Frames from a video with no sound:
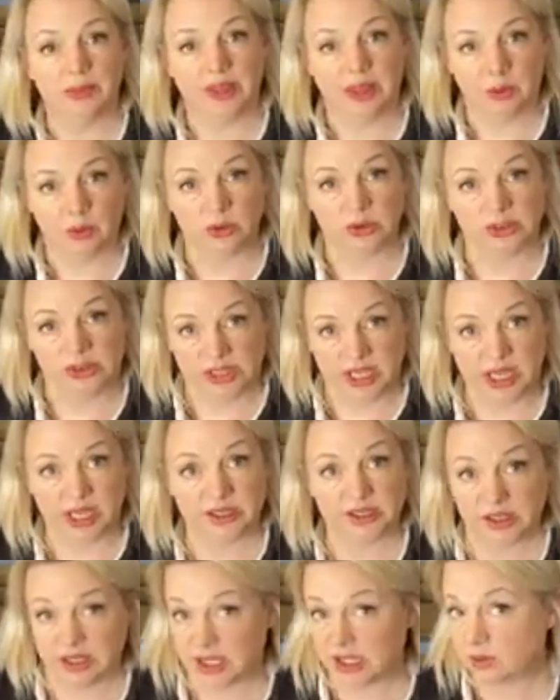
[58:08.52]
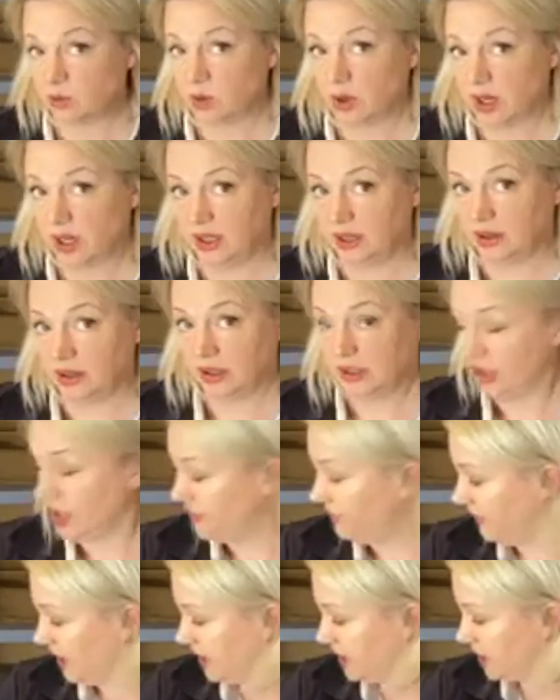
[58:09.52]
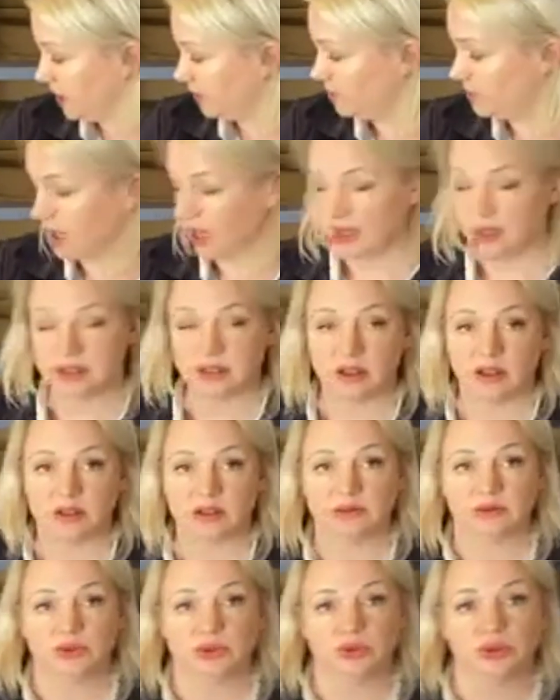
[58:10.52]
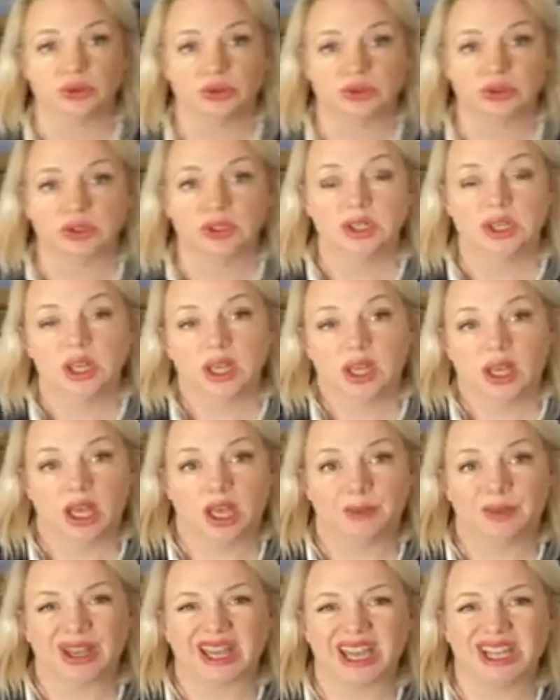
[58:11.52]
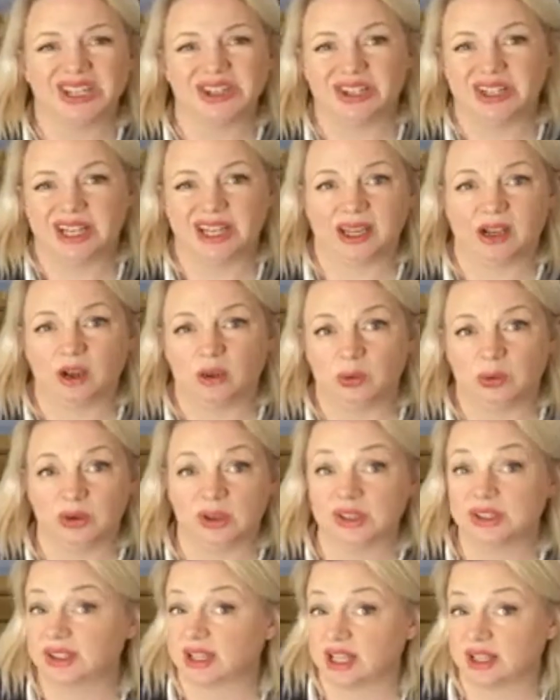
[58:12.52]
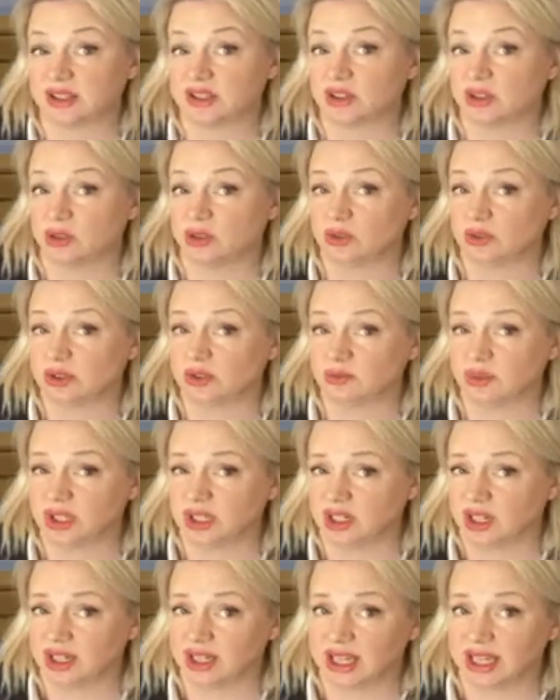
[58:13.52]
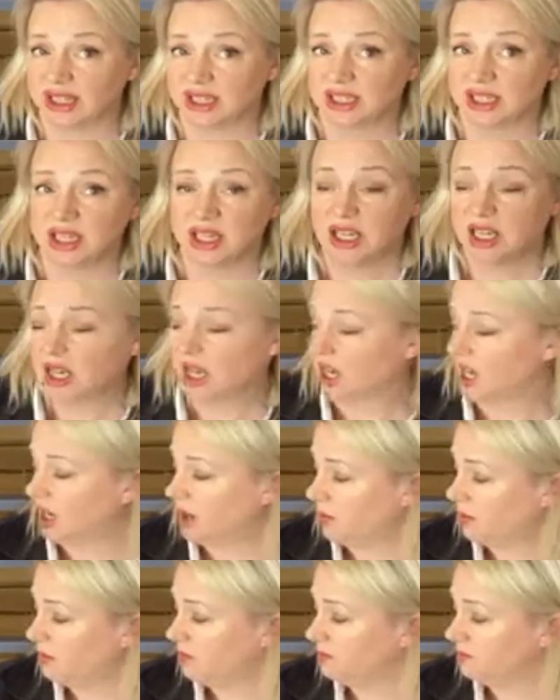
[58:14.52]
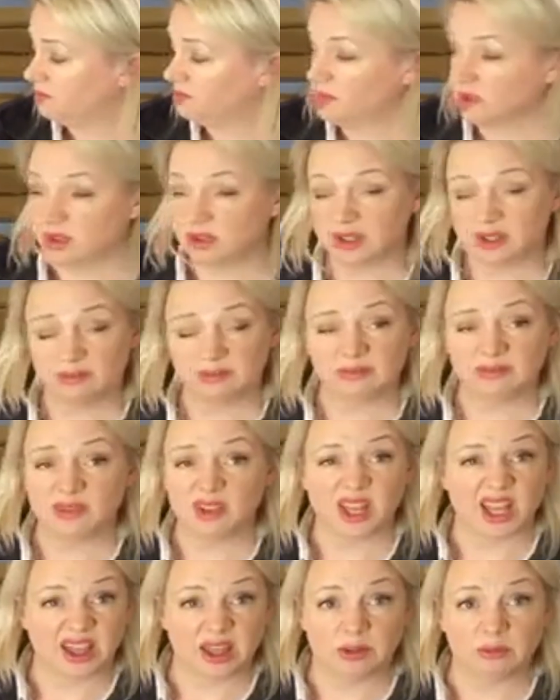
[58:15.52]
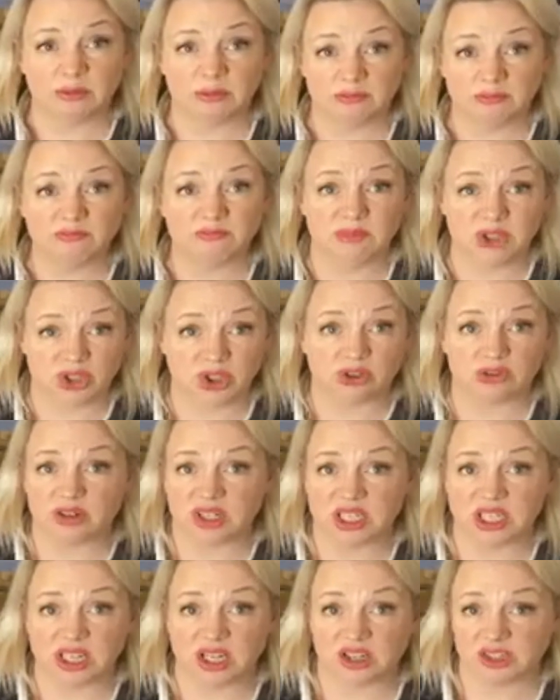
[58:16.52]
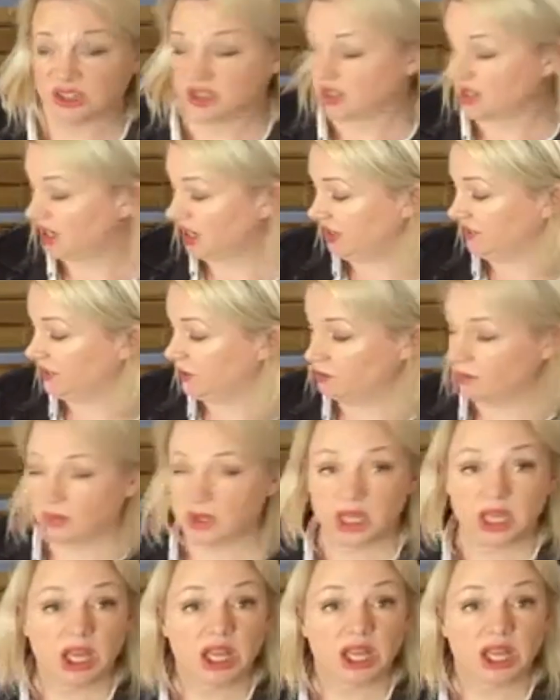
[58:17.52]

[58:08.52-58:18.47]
they will stick, so that's why I generally don't paint the sides of drawers. Occasionally I'll put a stencil on or something like that, but in the majority I just leave them